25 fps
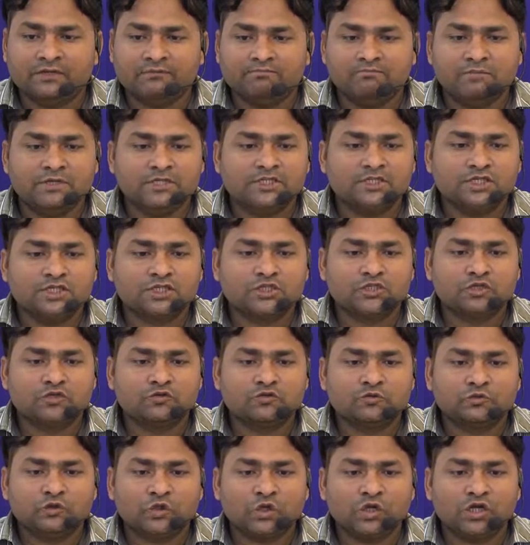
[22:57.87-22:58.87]
which stood
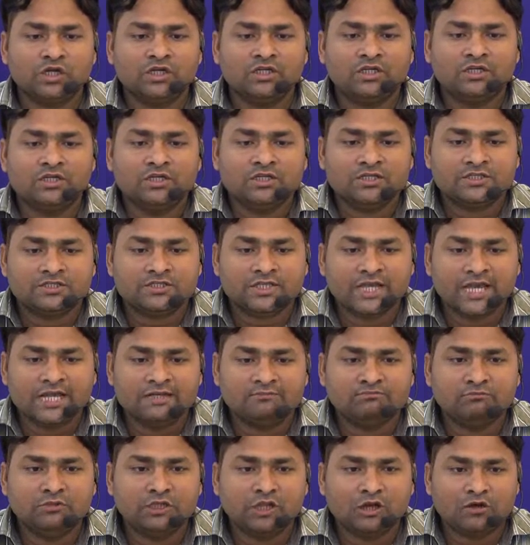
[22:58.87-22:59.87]
for Cell
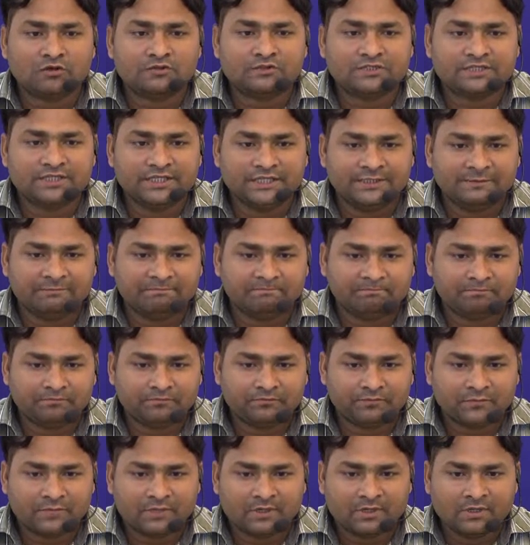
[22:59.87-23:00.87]
Block C,
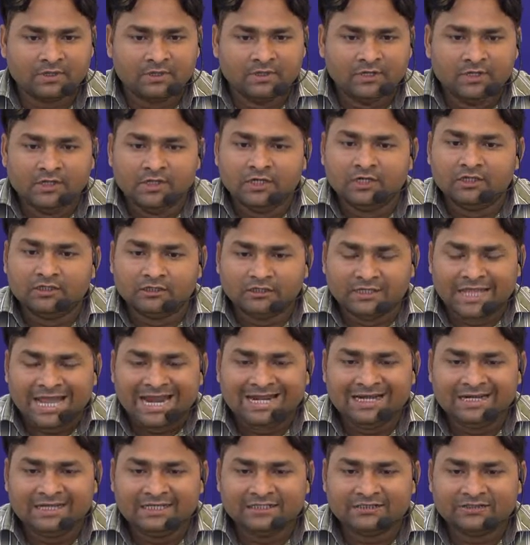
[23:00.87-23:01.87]

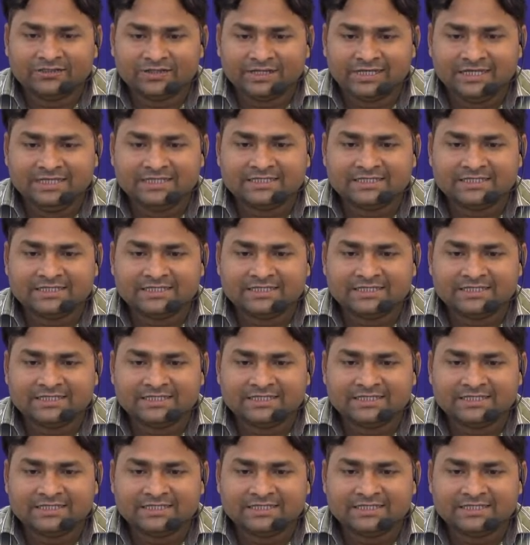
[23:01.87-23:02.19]
Landing 3,